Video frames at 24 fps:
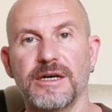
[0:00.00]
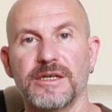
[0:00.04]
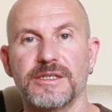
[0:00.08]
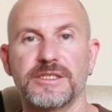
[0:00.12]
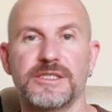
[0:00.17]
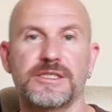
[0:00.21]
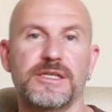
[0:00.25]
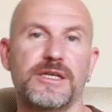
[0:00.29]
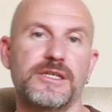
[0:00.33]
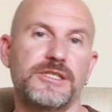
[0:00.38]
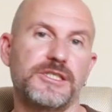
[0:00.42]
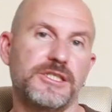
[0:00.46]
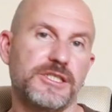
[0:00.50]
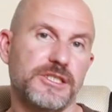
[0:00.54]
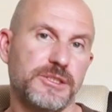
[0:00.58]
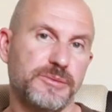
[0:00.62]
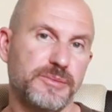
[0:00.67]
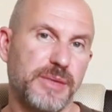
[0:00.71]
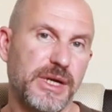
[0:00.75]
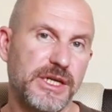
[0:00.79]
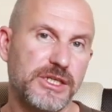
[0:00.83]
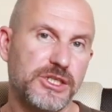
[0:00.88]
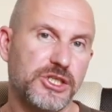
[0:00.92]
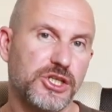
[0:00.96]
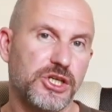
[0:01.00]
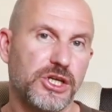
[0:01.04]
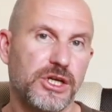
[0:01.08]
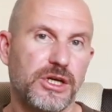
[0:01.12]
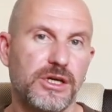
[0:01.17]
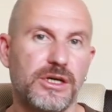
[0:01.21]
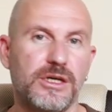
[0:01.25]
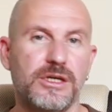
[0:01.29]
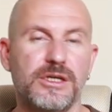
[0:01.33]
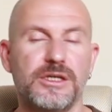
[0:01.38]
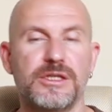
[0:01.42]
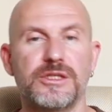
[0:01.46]
such as
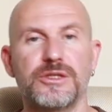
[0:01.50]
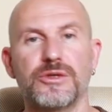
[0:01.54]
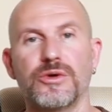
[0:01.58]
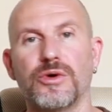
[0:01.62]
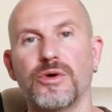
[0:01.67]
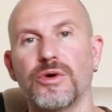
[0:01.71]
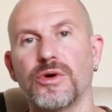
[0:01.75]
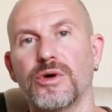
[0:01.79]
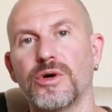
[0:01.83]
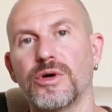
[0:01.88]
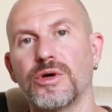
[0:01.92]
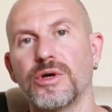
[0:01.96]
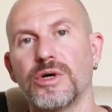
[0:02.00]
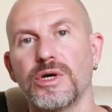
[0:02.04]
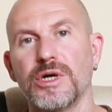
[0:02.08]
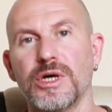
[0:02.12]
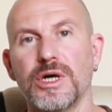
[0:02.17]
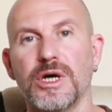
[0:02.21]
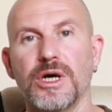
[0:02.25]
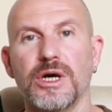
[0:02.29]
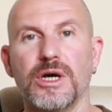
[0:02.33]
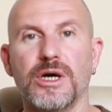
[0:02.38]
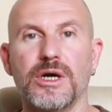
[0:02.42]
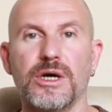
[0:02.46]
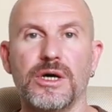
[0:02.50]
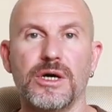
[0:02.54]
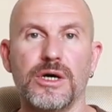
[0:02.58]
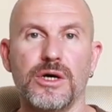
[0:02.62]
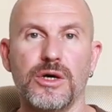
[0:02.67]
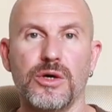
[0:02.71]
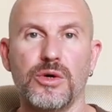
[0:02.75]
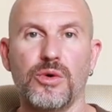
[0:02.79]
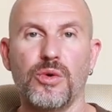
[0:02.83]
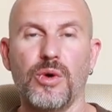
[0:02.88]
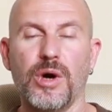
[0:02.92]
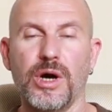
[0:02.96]
Benshan or
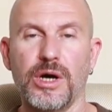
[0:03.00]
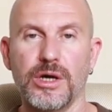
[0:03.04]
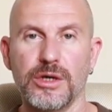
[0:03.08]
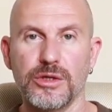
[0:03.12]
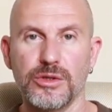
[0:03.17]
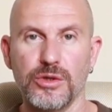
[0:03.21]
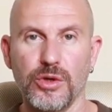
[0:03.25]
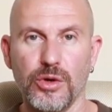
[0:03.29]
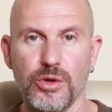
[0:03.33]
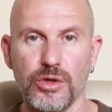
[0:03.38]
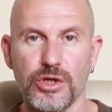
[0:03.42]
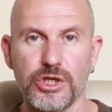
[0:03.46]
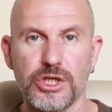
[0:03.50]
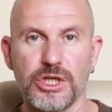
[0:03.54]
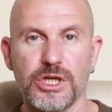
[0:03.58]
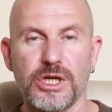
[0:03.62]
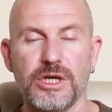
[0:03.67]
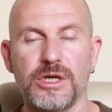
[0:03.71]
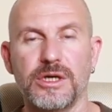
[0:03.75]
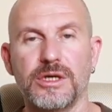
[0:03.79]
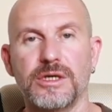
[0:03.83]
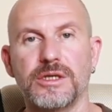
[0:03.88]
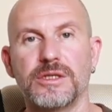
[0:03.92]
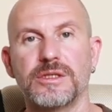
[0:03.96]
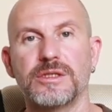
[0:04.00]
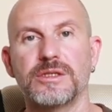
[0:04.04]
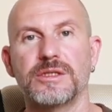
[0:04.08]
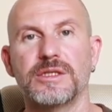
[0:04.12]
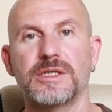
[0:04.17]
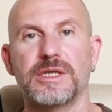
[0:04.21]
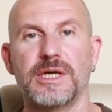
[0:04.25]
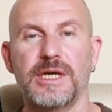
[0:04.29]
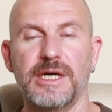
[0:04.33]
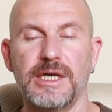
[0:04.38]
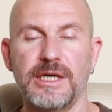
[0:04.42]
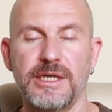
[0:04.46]
Huanglongshan
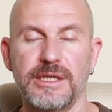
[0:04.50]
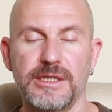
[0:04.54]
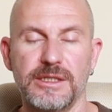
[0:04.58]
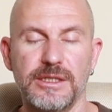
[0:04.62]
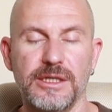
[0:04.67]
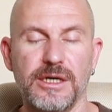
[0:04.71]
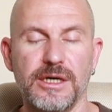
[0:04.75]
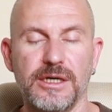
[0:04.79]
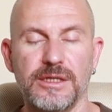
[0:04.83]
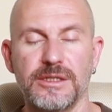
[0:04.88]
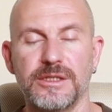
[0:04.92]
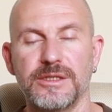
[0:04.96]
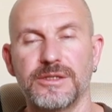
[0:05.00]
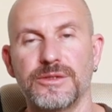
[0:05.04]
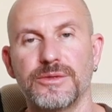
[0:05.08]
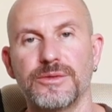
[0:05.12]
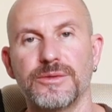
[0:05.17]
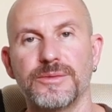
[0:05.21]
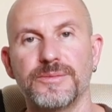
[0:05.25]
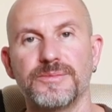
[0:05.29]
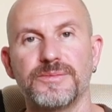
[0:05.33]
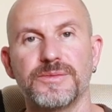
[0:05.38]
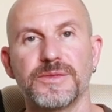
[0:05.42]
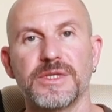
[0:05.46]
and the other two.